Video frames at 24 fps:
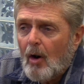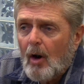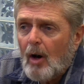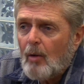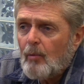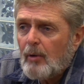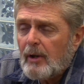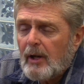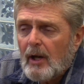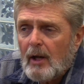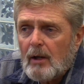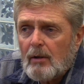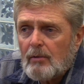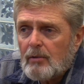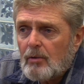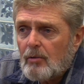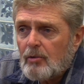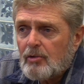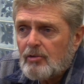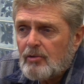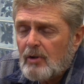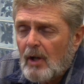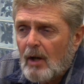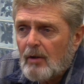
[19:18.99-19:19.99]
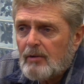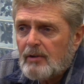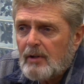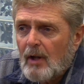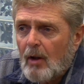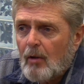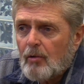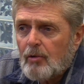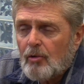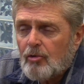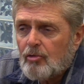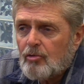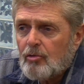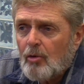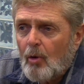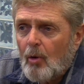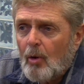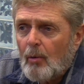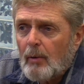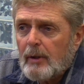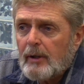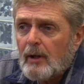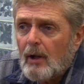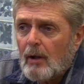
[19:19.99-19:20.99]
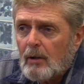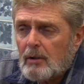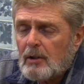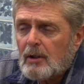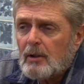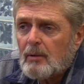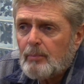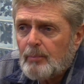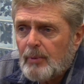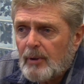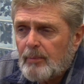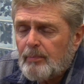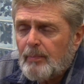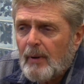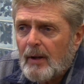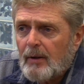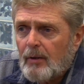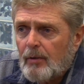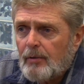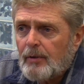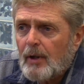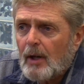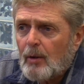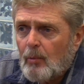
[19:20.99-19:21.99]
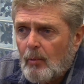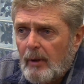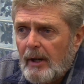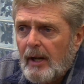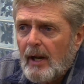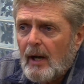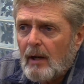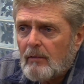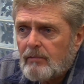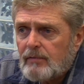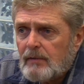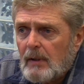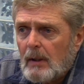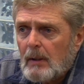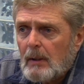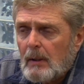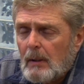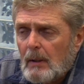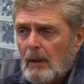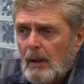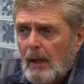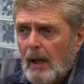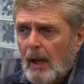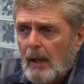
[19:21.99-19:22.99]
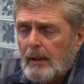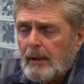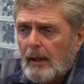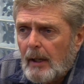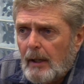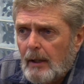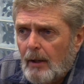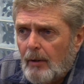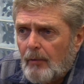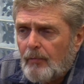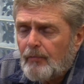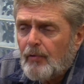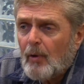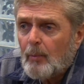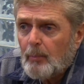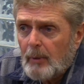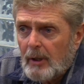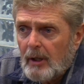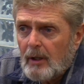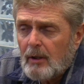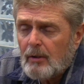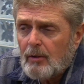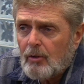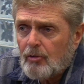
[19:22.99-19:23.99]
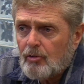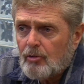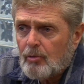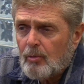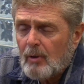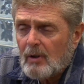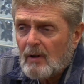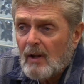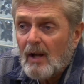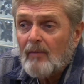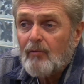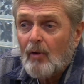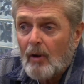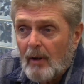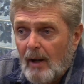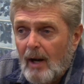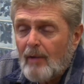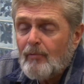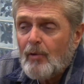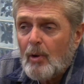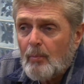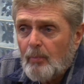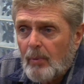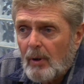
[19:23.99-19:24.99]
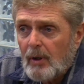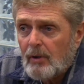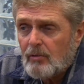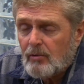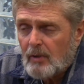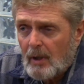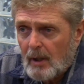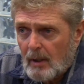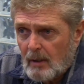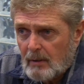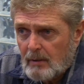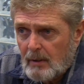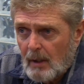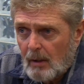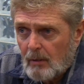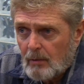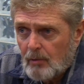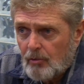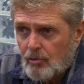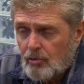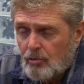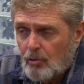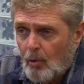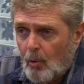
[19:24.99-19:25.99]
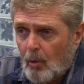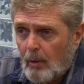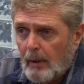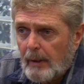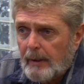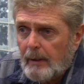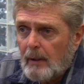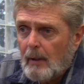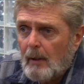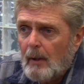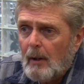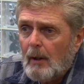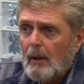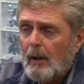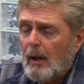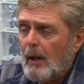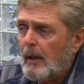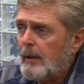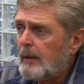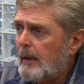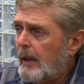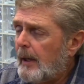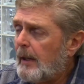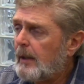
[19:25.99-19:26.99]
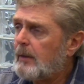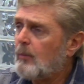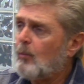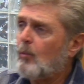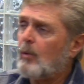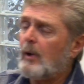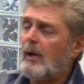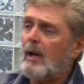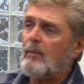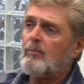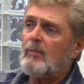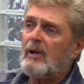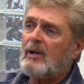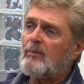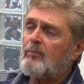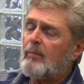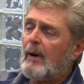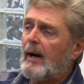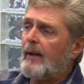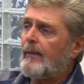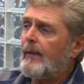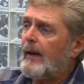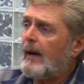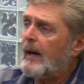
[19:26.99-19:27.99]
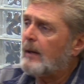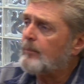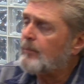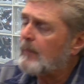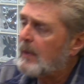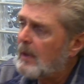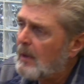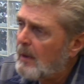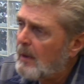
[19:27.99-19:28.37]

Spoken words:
All we got to do is tell the story a little bit better than we have, and from an industry level. Everybody's got to tell the story. And what I mean by that,